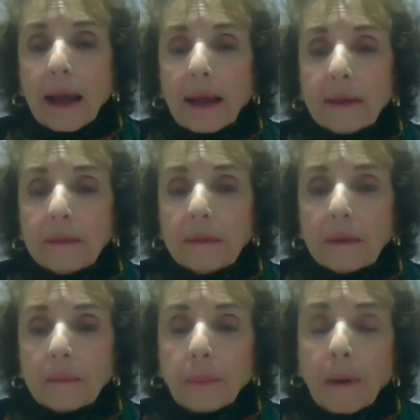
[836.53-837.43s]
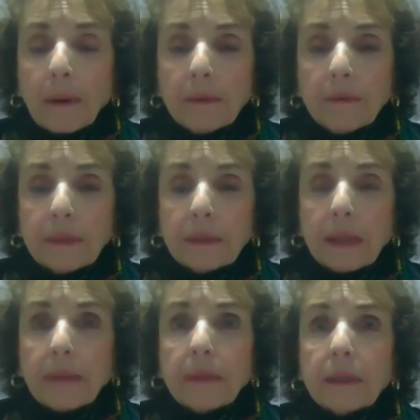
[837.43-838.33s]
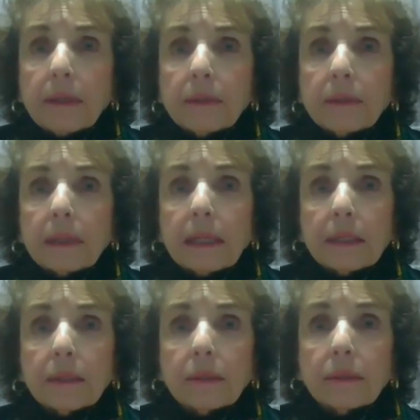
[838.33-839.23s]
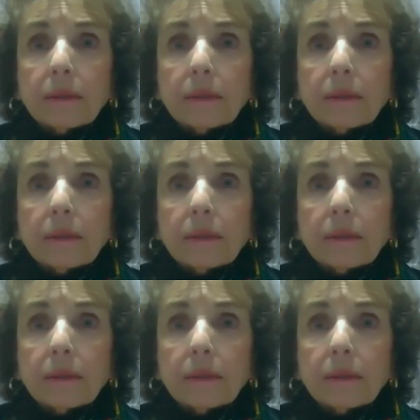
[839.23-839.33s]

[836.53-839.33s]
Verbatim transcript: and part of it, I think his his